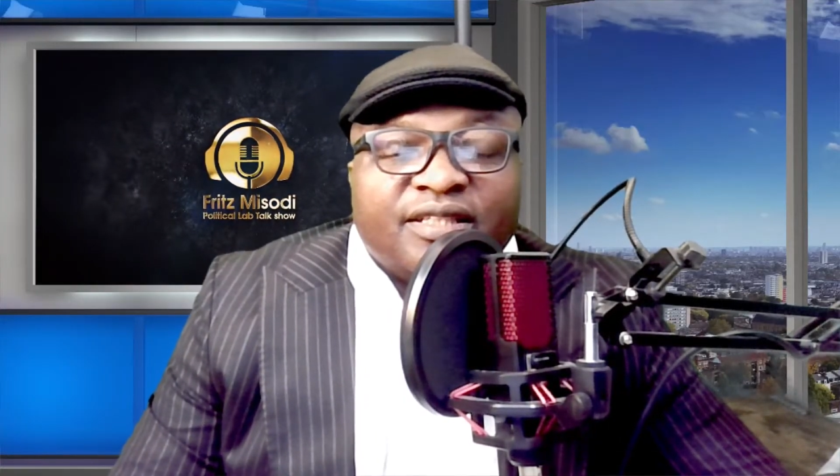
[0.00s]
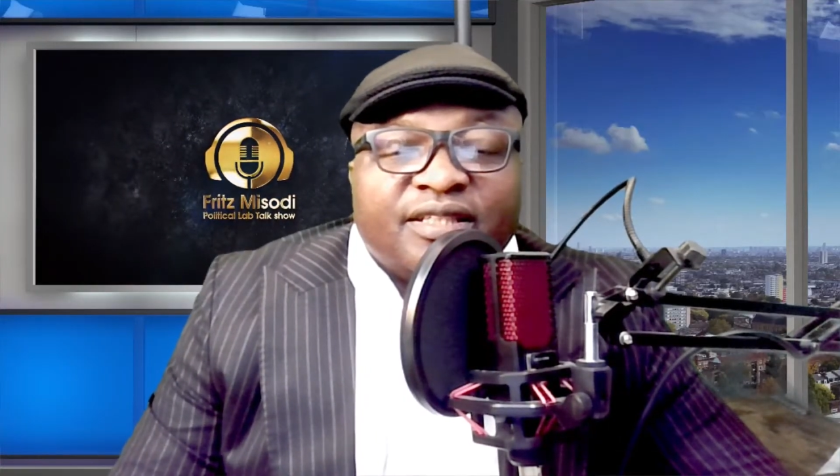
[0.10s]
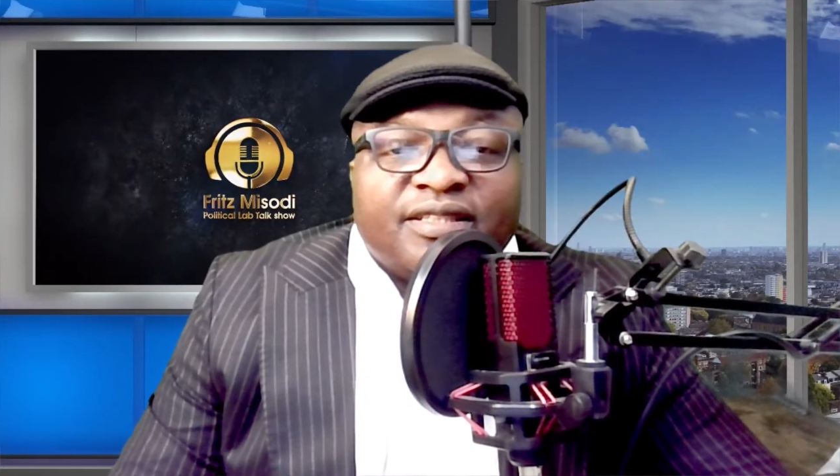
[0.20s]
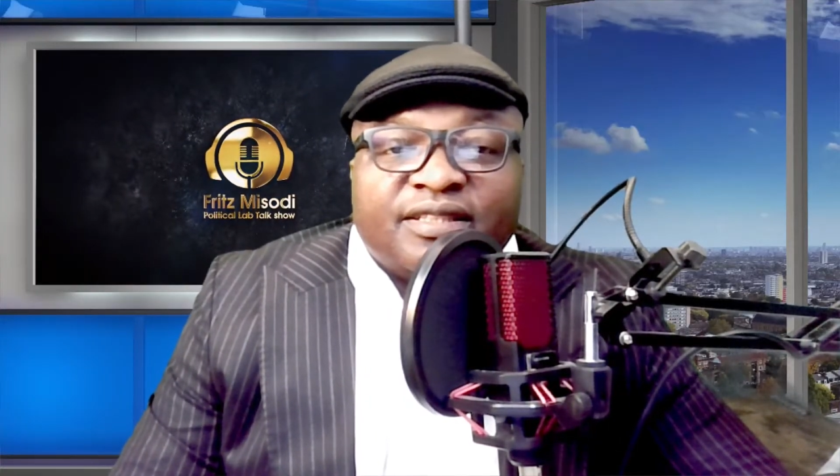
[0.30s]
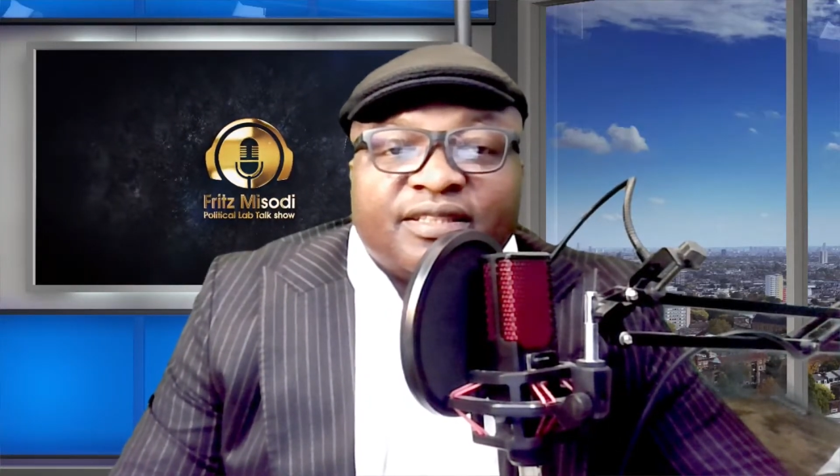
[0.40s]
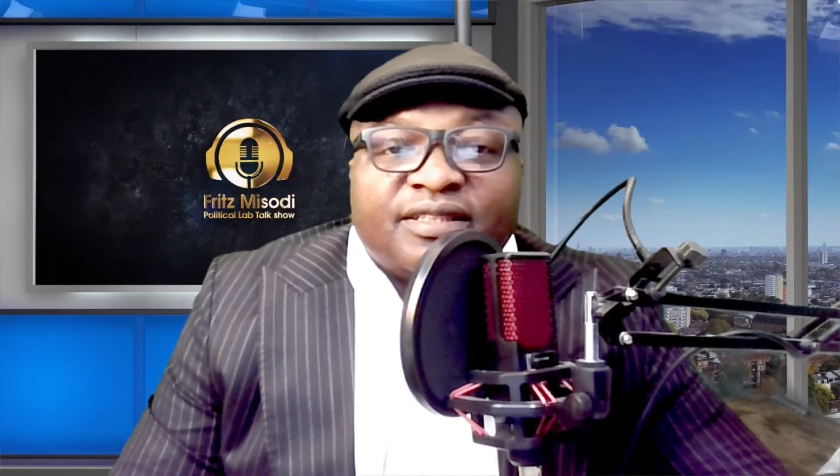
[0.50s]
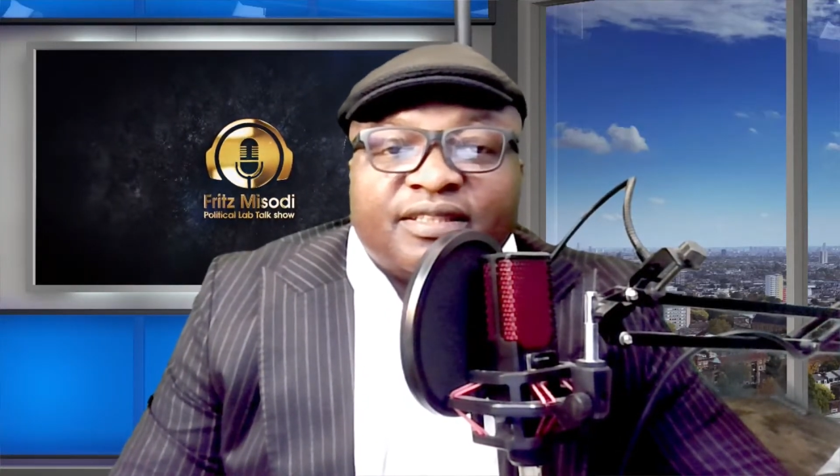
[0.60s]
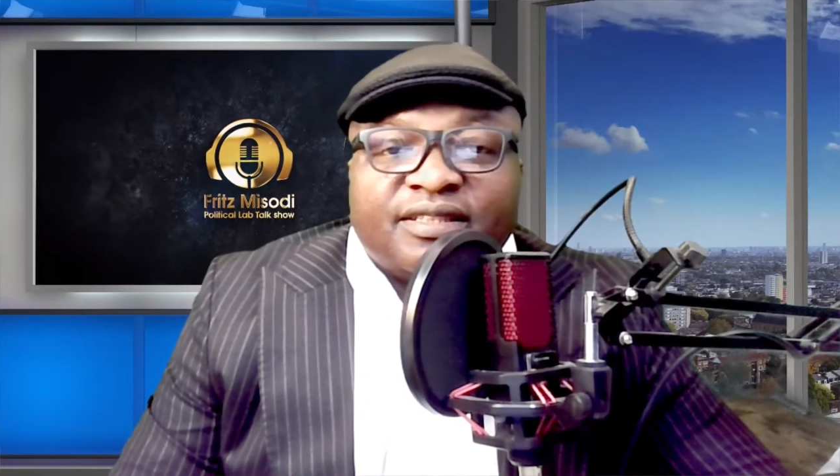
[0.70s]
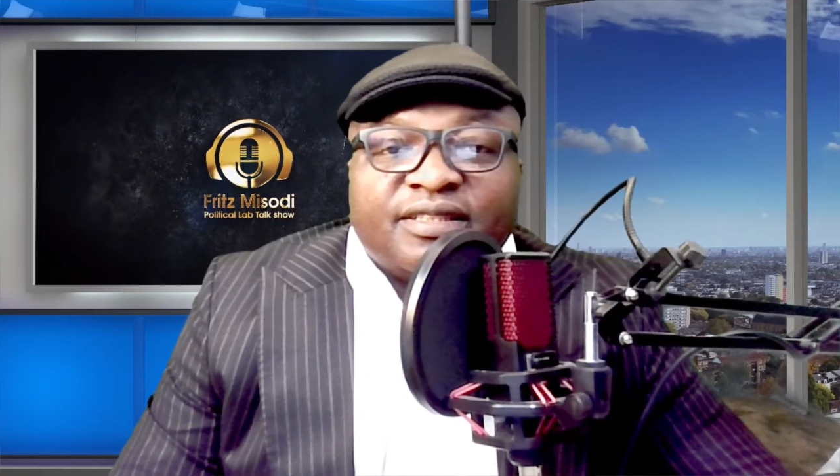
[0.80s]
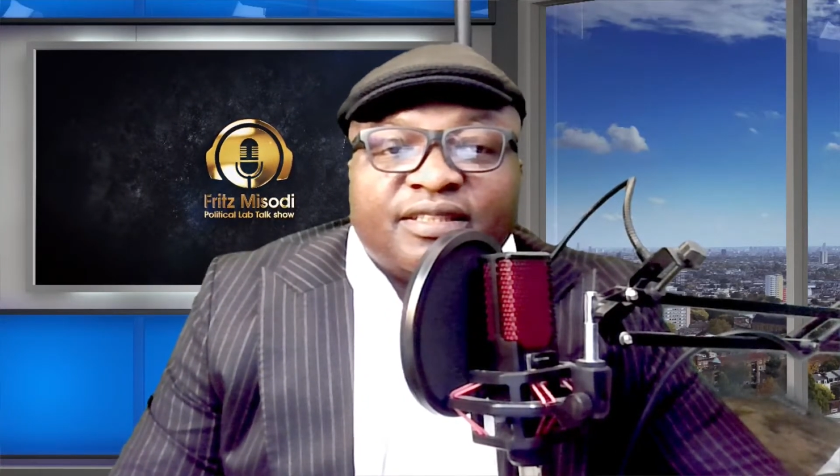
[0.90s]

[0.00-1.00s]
it is.